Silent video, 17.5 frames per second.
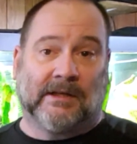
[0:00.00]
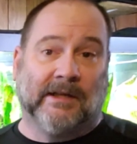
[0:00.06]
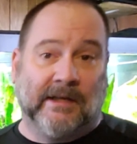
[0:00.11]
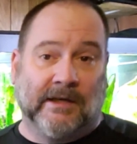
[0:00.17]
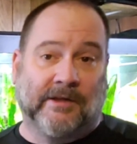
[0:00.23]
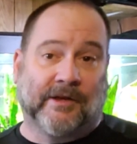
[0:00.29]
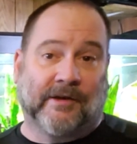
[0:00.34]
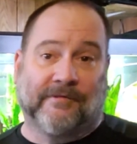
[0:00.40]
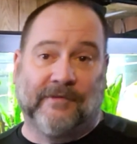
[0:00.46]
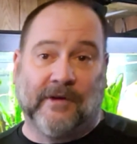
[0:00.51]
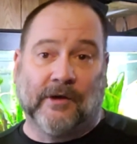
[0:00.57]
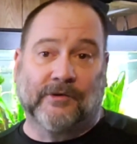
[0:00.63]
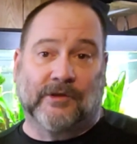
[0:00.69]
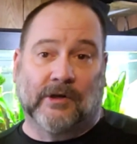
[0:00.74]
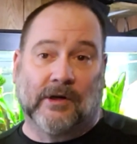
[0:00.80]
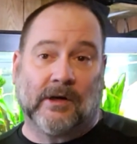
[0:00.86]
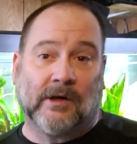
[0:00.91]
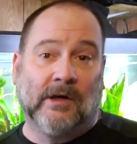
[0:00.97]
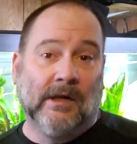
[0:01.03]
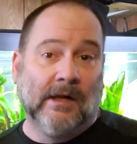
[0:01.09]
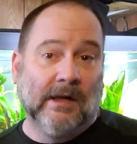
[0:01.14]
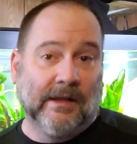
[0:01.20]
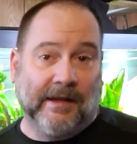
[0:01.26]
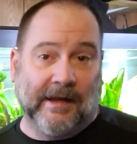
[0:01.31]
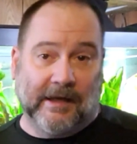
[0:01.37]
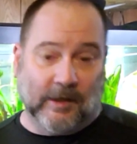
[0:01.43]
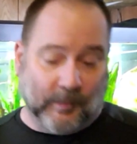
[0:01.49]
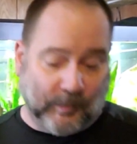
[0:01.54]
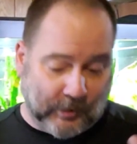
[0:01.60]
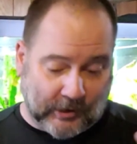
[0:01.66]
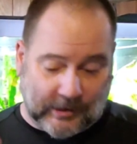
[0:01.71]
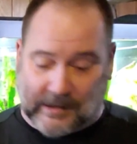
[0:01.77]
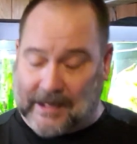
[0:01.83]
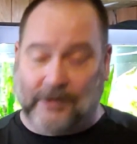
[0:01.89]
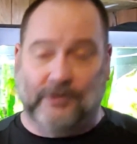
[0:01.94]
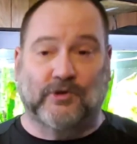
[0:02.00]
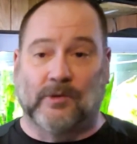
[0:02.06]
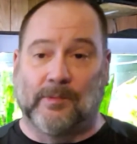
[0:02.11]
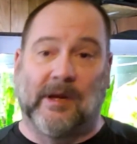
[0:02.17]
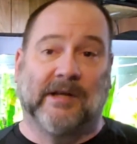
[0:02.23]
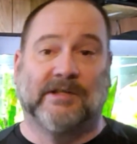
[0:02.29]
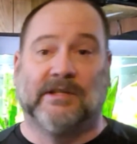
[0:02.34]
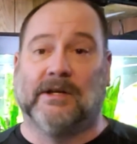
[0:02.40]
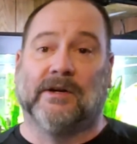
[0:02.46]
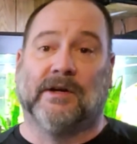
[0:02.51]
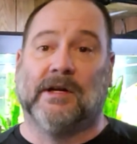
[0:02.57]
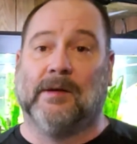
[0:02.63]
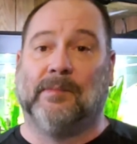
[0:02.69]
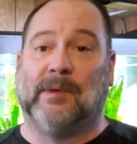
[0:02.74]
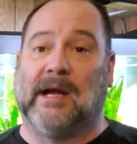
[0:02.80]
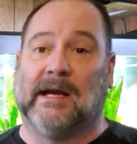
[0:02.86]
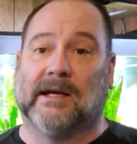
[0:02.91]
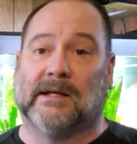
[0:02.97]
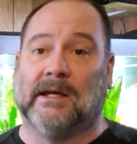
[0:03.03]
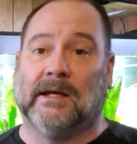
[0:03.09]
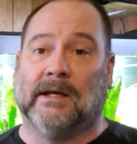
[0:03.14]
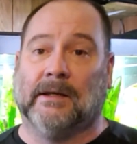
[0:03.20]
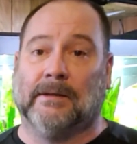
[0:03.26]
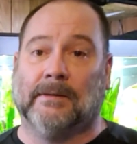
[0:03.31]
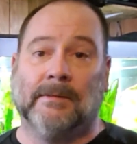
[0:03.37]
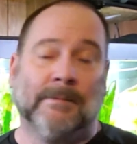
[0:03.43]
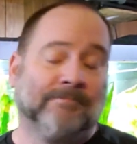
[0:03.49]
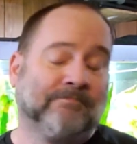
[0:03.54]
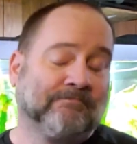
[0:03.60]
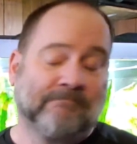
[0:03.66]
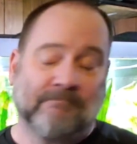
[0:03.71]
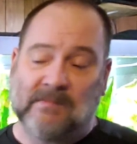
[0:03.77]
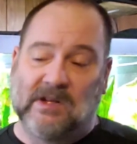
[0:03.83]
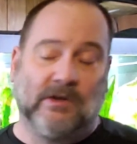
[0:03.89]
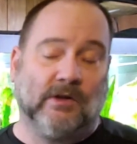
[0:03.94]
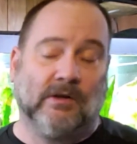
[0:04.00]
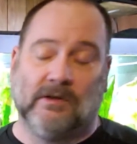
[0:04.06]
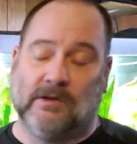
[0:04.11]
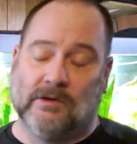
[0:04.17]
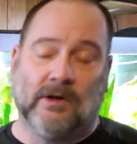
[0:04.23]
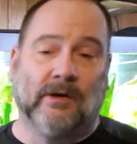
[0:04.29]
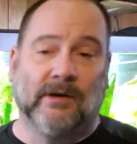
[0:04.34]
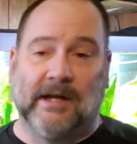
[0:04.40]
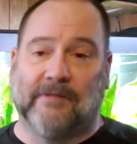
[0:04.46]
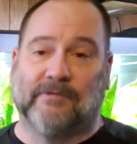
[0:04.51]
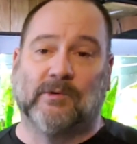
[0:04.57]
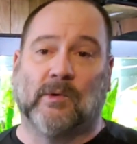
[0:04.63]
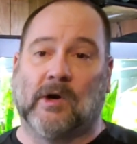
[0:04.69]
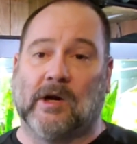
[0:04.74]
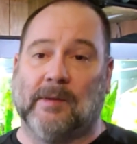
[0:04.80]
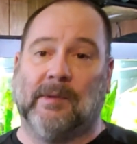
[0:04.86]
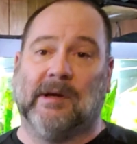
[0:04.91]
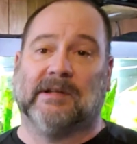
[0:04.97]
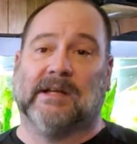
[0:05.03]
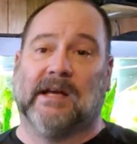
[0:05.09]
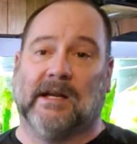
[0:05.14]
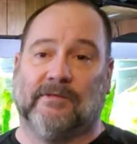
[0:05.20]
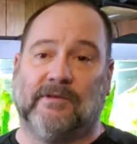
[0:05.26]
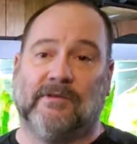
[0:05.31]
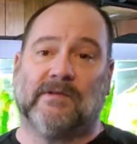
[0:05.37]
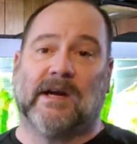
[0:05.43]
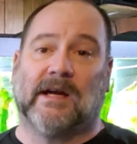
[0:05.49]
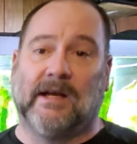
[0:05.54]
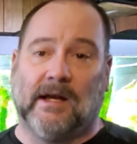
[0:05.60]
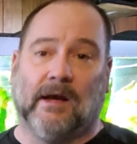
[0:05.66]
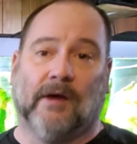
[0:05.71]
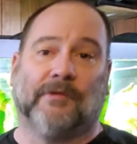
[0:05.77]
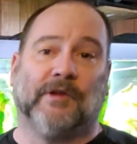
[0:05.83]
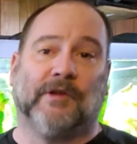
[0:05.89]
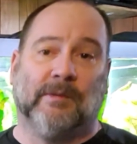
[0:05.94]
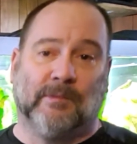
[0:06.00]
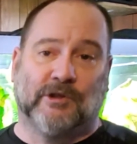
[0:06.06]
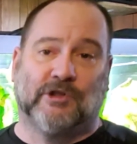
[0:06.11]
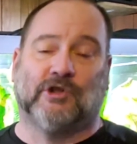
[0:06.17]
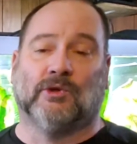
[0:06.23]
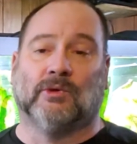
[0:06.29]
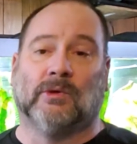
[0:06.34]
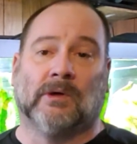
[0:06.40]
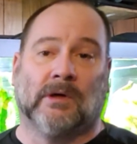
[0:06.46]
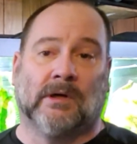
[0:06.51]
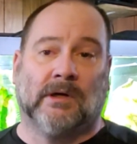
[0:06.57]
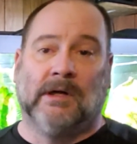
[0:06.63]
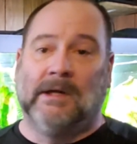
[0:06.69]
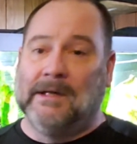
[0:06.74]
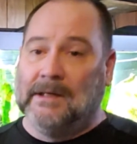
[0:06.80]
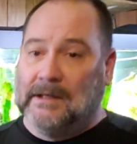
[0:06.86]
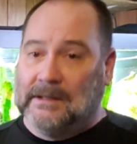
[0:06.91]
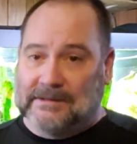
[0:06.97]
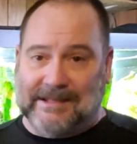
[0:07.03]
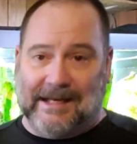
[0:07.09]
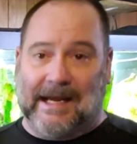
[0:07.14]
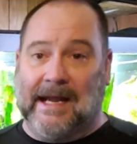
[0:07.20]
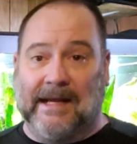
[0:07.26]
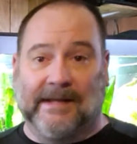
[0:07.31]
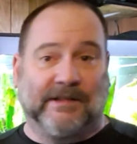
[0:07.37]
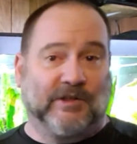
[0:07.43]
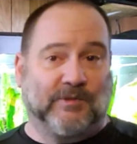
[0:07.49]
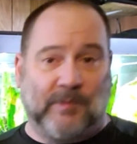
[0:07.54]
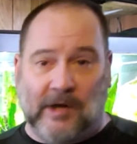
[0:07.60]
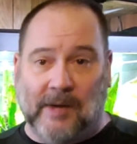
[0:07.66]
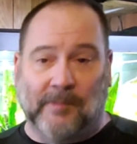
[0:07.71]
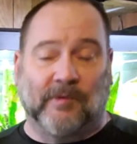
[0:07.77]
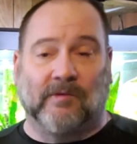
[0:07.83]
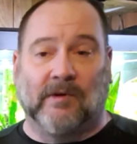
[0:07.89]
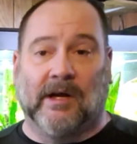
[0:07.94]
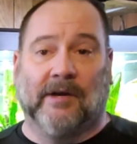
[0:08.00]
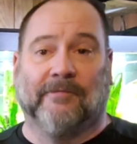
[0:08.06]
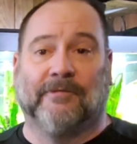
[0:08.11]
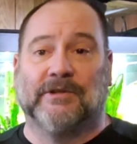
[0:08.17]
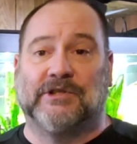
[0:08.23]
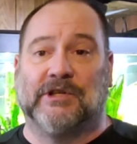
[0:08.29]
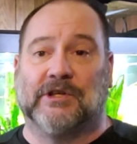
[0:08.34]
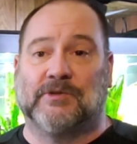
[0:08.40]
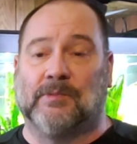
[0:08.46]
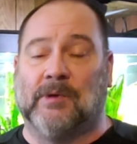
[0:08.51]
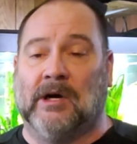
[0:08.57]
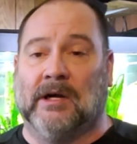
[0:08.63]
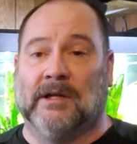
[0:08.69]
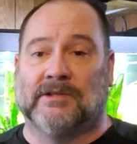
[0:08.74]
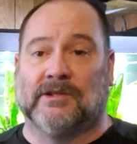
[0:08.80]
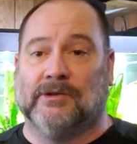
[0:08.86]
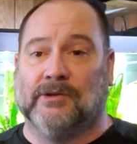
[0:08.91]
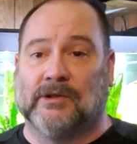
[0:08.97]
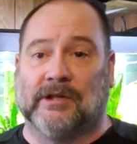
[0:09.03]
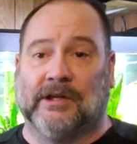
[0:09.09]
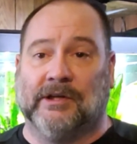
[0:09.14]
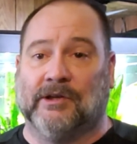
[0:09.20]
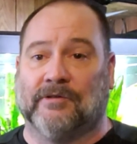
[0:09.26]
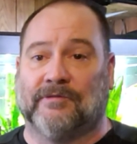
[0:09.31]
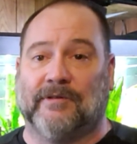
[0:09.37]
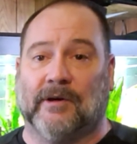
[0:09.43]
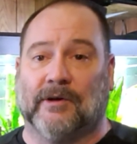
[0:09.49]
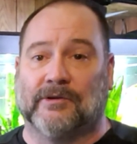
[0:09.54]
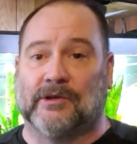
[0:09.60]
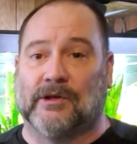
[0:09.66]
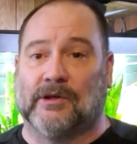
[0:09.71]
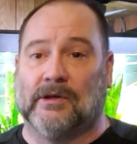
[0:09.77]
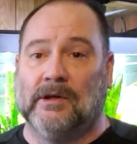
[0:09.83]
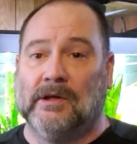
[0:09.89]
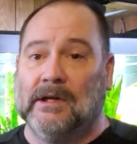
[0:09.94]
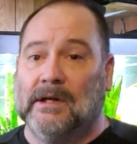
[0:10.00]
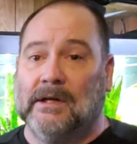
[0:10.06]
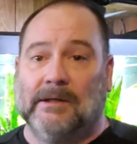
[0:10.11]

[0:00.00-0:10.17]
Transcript: cleaned their filter, they could put extra bacteria back in. You don't have to worry about that. If you've got a healthy, mature tank that's been up and running for 6 months and you clean your filter,